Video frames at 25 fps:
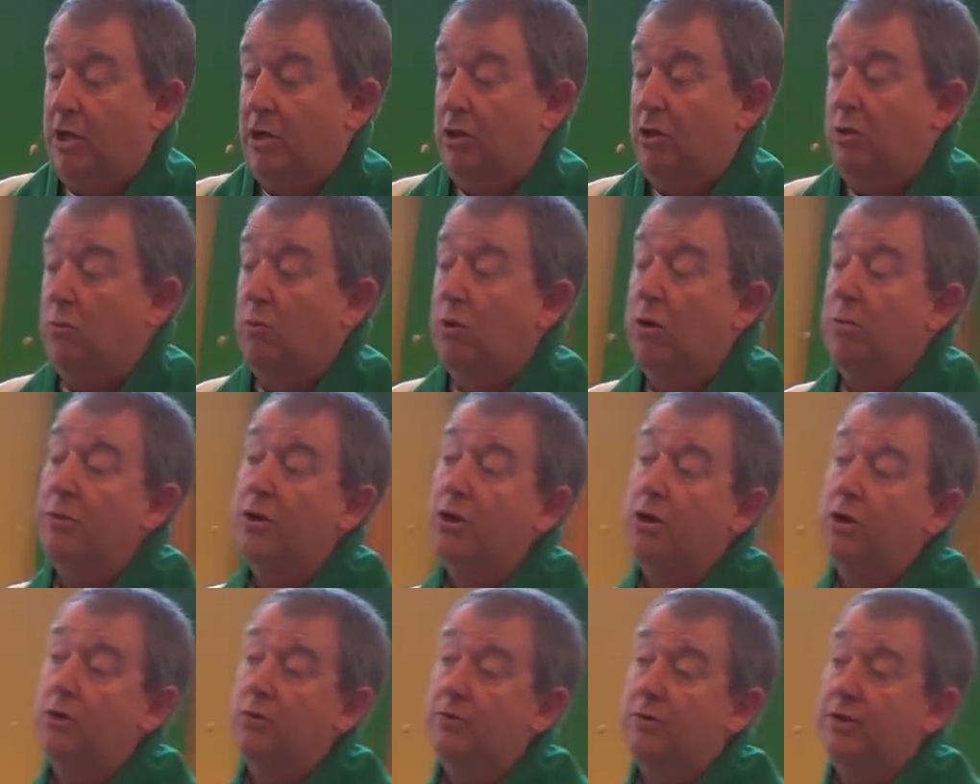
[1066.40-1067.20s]
The
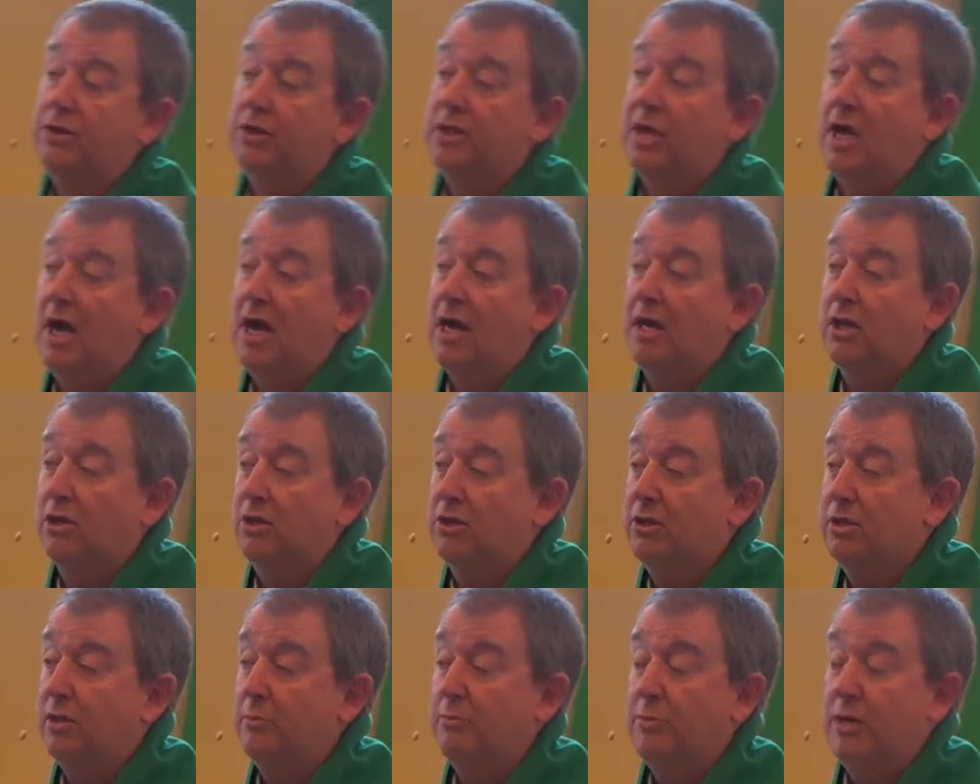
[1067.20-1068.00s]
woman who was dying
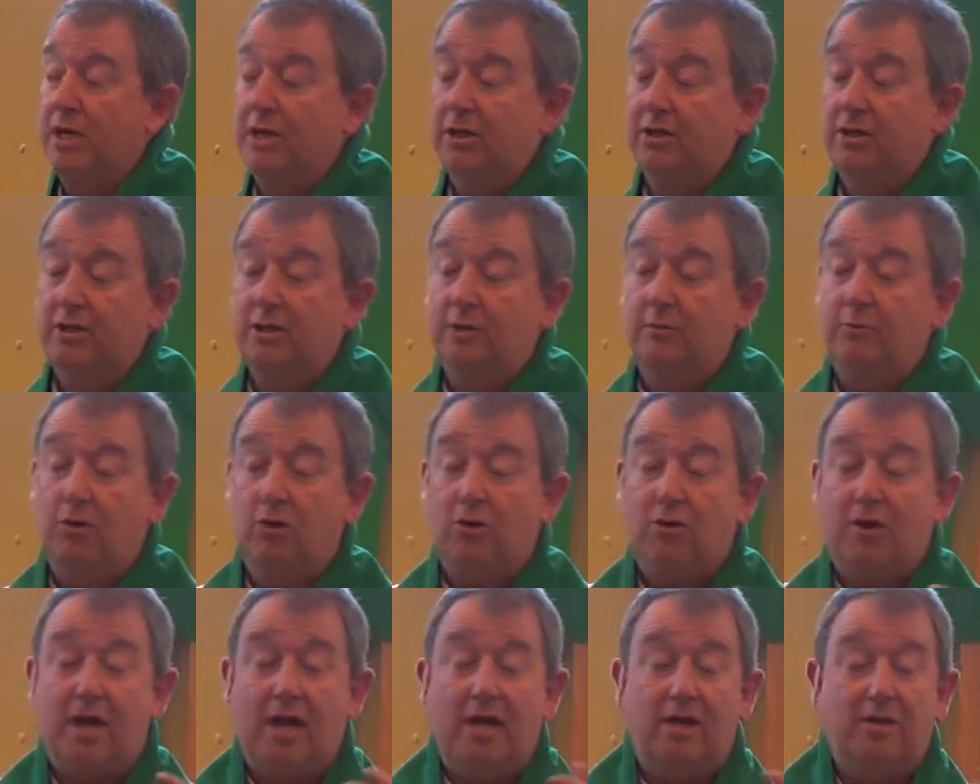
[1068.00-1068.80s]
looked at me. She
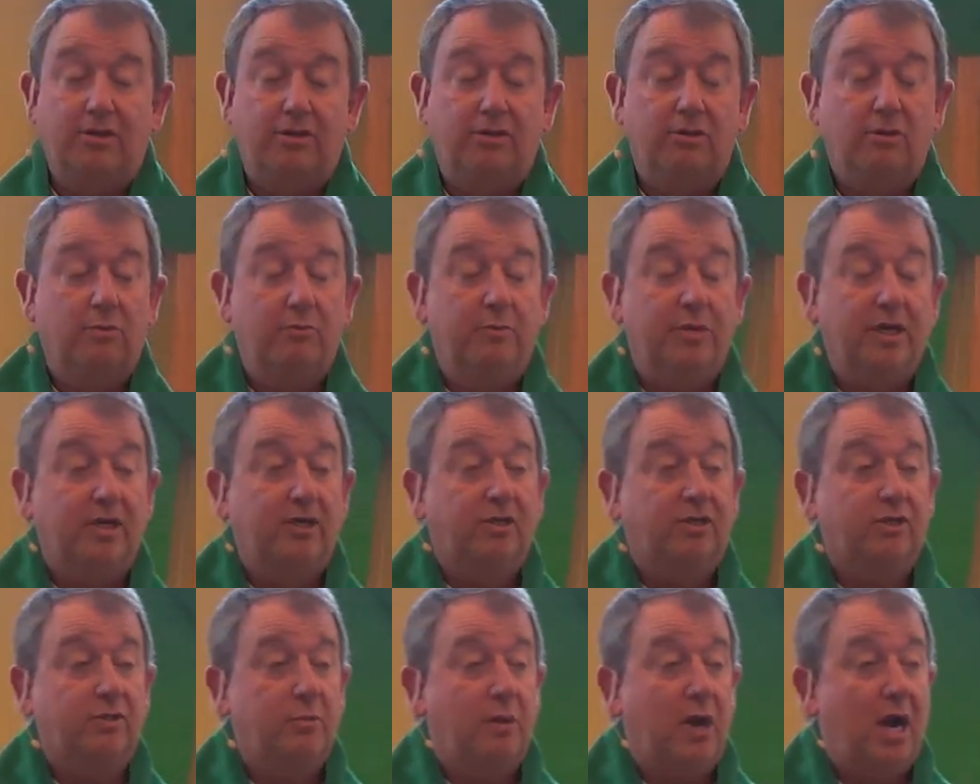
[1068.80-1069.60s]
broke out into a big
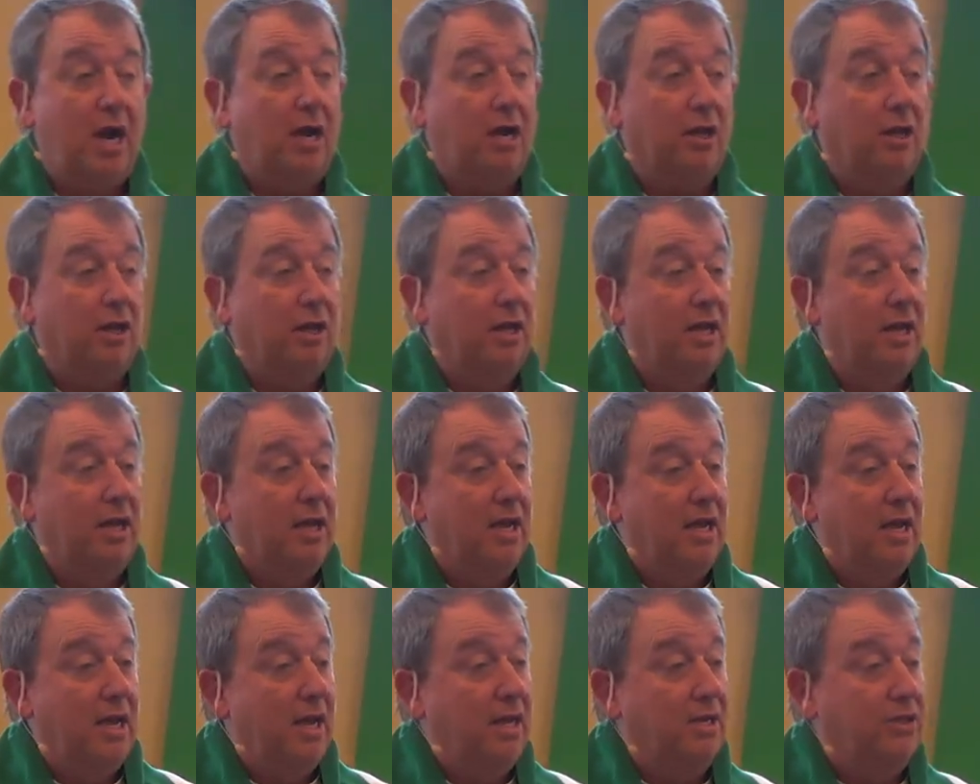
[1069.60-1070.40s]
smile.
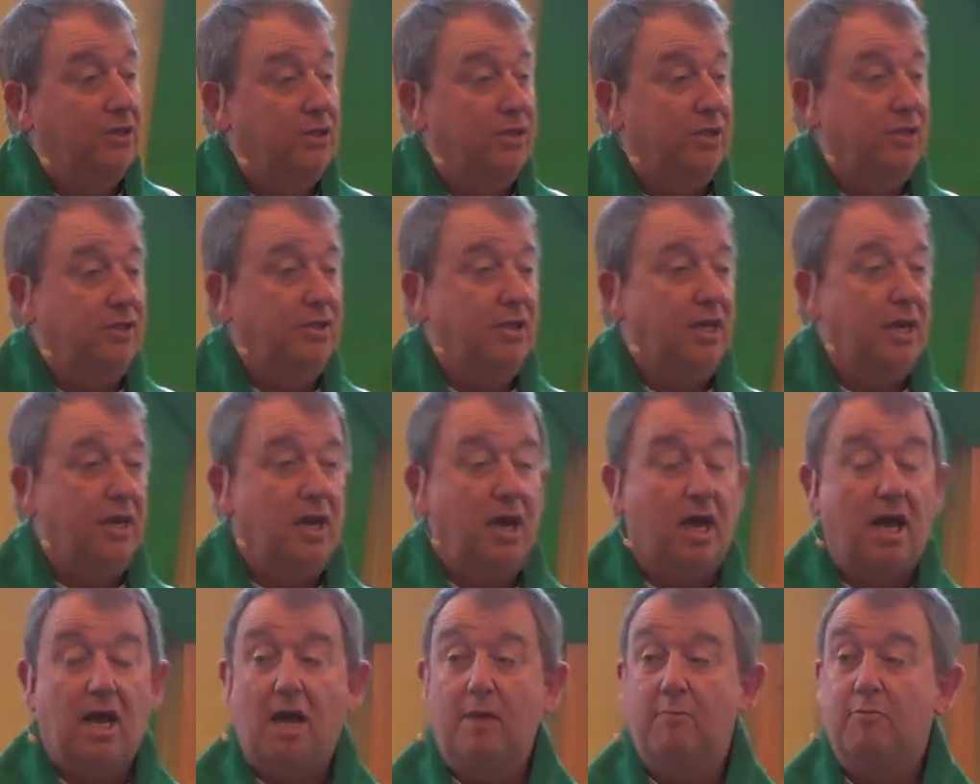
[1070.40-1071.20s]
And she
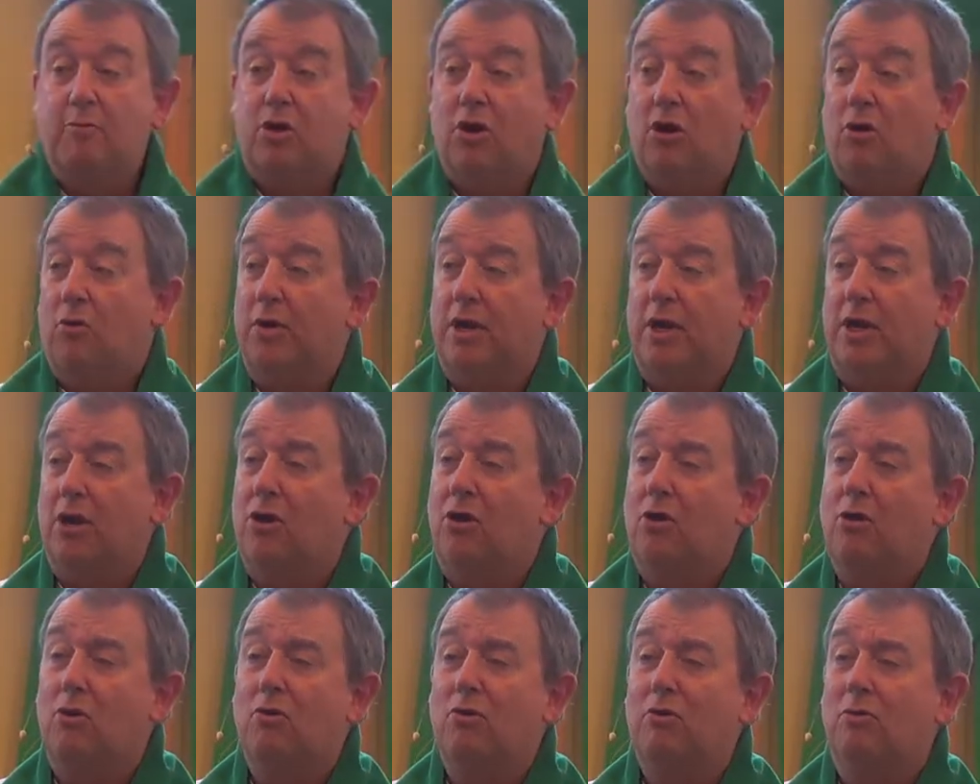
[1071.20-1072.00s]
said, "I'm going
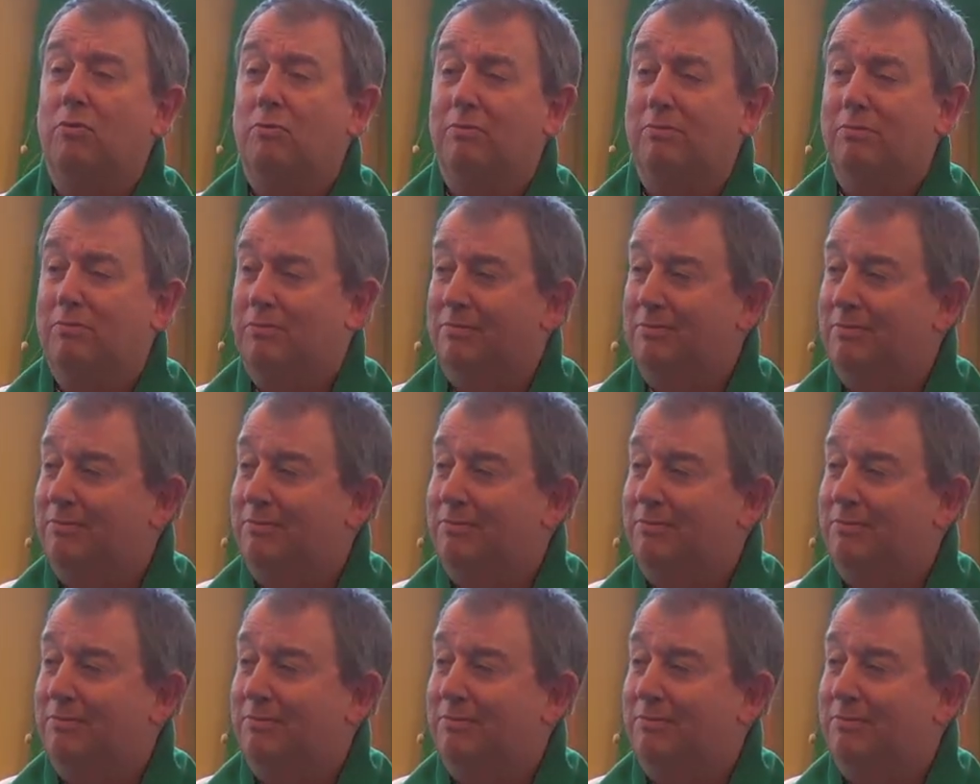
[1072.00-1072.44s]
home.